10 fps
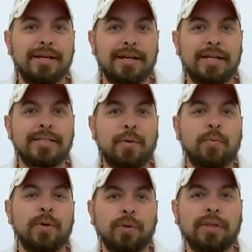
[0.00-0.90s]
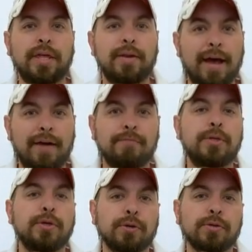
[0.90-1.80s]
is that we will then have
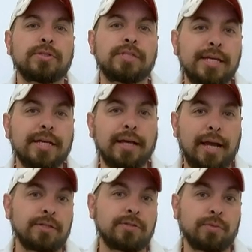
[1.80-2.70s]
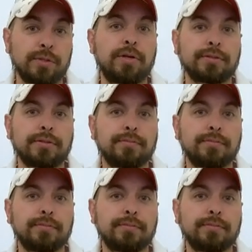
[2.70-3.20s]
pure zinc as a result.